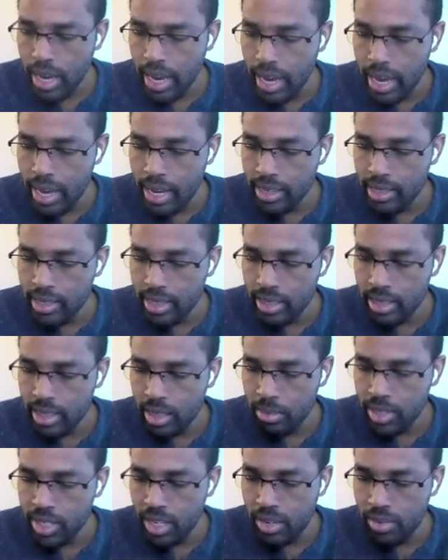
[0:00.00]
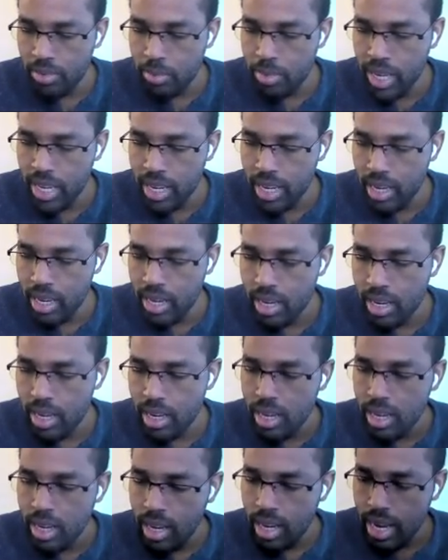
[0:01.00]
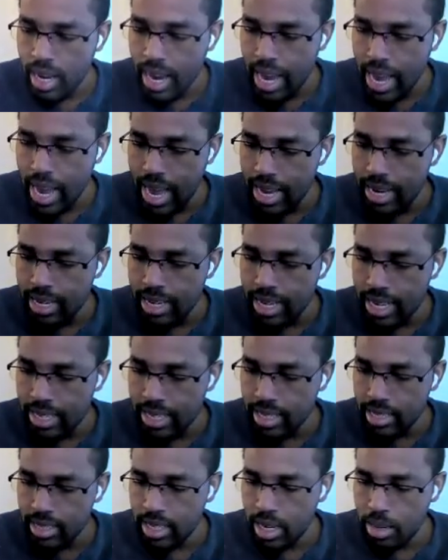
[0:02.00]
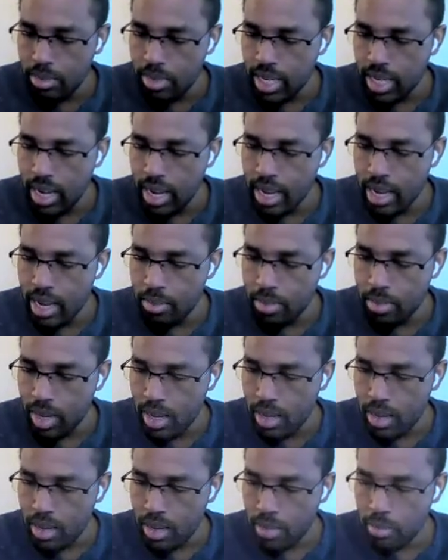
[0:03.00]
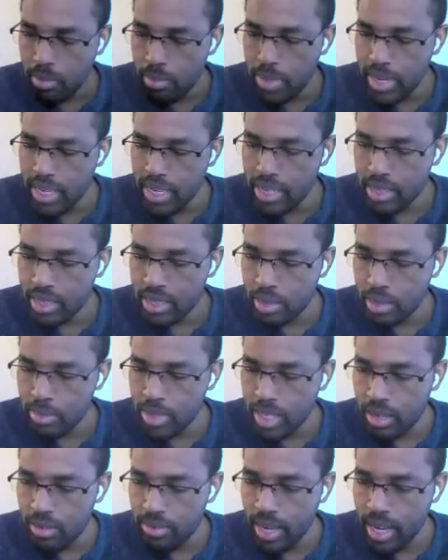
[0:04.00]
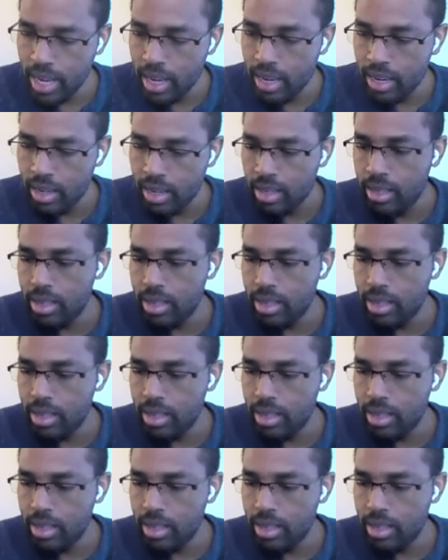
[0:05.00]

A is a subset of B, and at the same time, B is a subset of A.